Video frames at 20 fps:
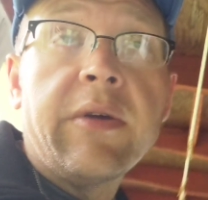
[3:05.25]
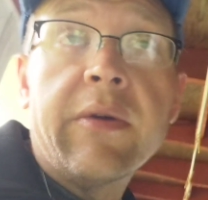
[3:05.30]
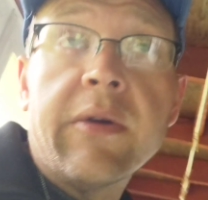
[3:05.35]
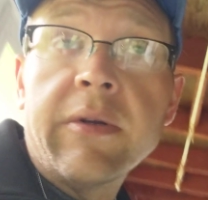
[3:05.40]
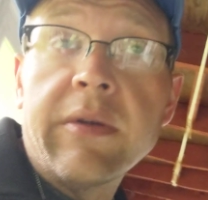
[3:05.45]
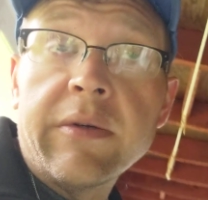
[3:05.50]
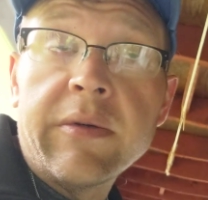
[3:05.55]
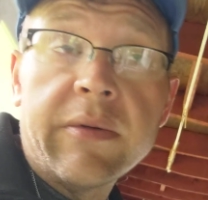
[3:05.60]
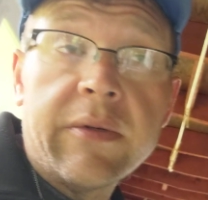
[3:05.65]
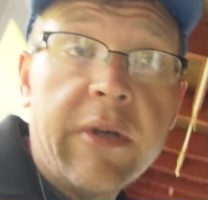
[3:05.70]
You
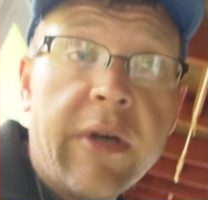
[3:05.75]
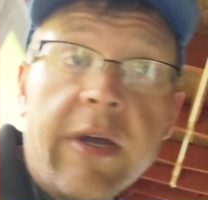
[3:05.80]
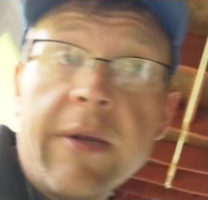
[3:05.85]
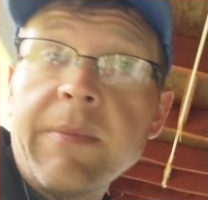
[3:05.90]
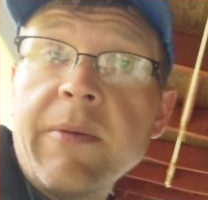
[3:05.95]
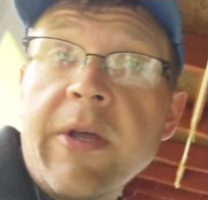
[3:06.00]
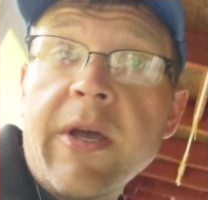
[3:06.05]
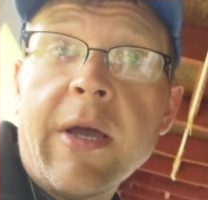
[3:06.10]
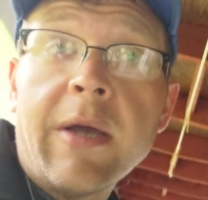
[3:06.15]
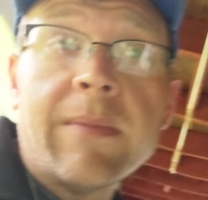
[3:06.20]
can do
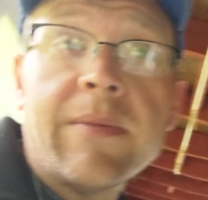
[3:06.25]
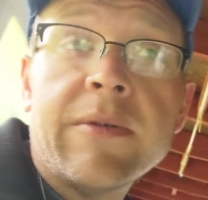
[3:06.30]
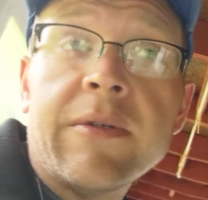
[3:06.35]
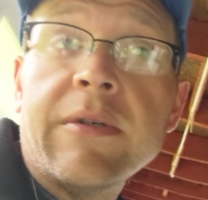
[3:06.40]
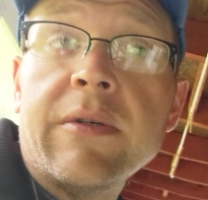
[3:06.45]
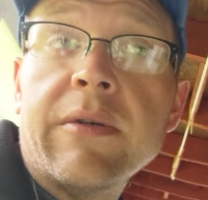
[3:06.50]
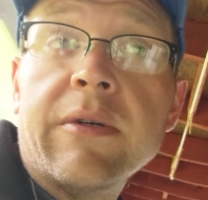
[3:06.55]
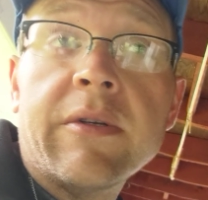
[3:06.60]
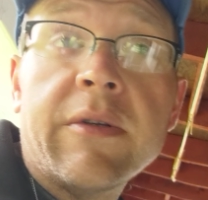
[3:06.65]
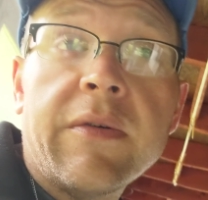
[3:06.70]

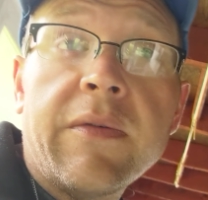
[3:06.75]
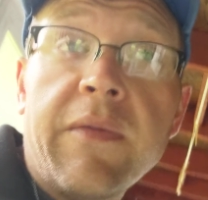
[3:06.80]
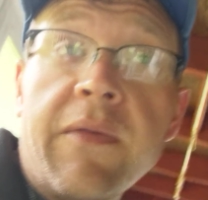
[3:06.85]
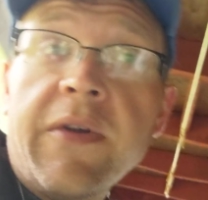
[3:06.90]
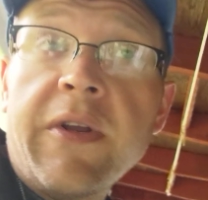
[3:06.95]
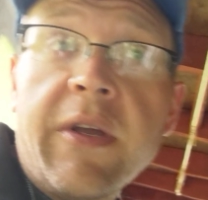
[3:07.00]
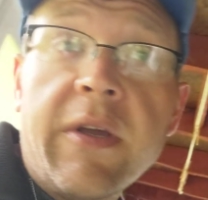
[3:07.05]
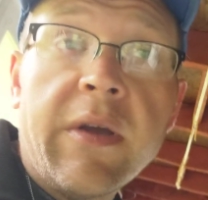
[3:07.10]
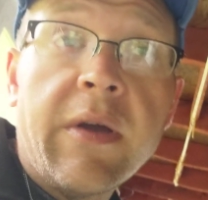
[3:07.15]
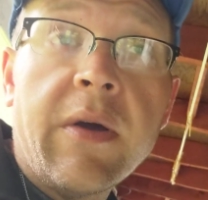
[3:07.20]
time-lapse, you can do
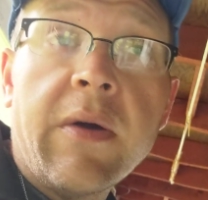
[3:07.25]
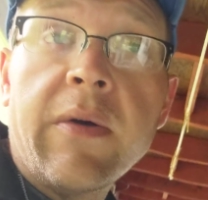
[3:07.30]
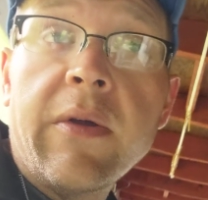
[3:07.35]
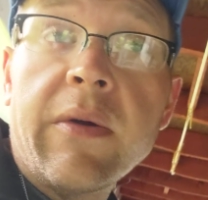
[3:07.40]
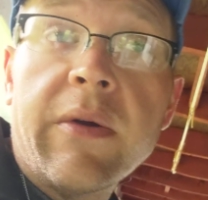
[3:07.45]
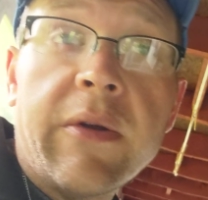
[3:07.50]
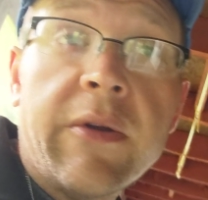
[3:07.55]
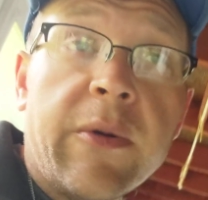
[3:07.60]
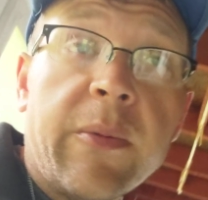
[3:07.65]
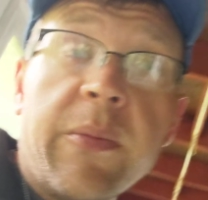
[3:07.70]
video,
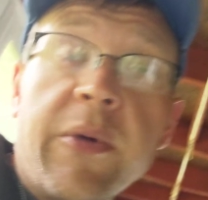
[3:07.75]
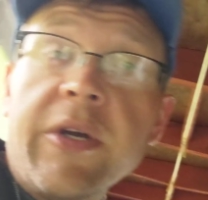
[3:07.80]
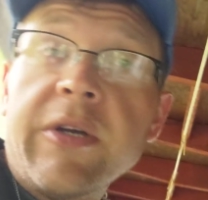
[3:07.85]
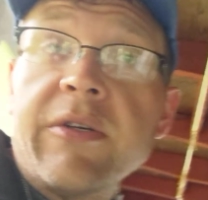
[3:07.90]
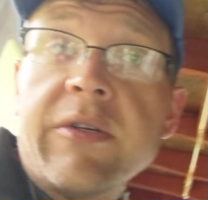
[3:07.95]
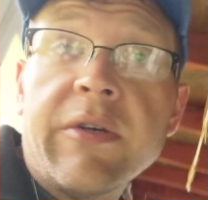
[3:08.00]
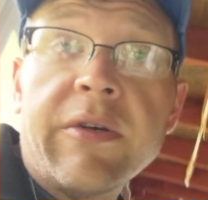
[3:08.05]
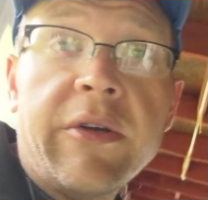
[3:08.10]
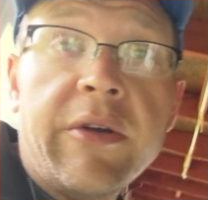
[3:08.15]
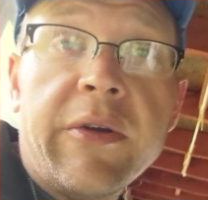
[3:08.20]
you can do
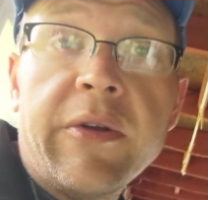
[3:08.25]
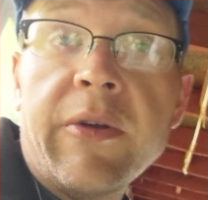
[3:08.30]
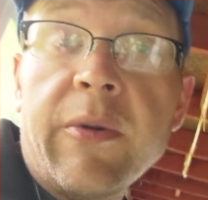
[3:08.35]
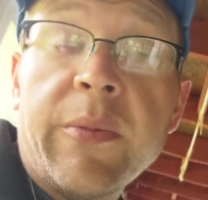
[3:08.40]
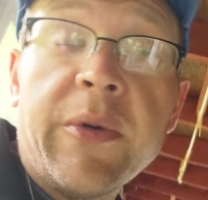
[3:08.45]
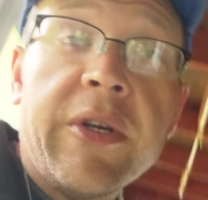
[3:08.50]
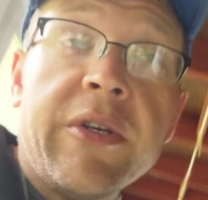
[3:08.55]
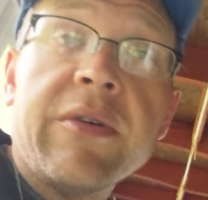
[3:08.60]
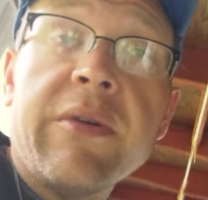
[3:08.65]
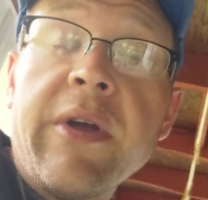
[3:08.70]
picture
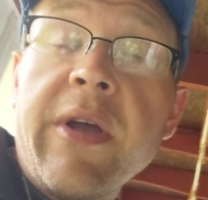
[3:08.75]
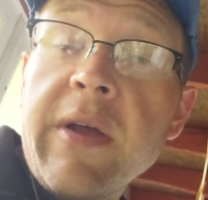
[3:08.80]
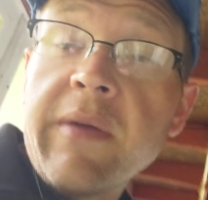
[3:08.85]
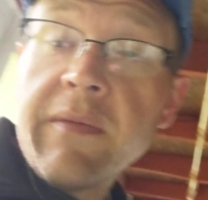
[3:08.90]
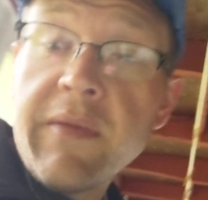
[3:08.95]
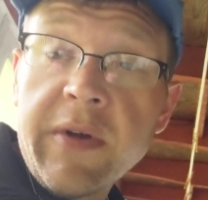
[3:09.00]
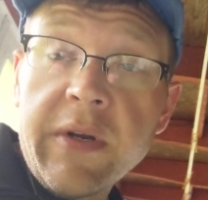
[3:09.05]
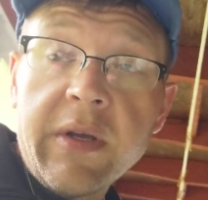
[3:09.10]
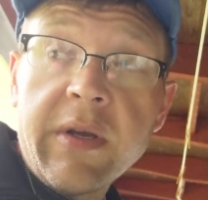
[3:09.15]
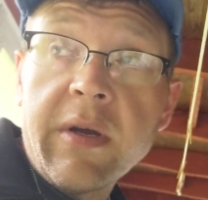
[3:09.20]

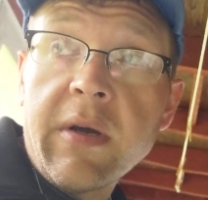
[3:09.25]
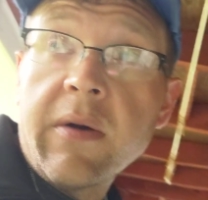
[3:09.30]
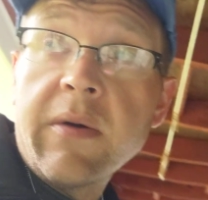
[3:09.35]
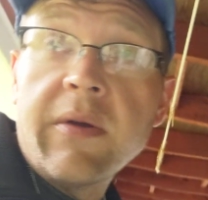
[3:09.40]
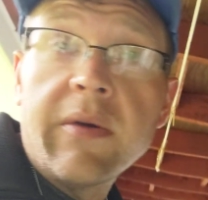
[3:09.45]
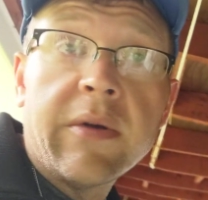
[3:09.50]
and video.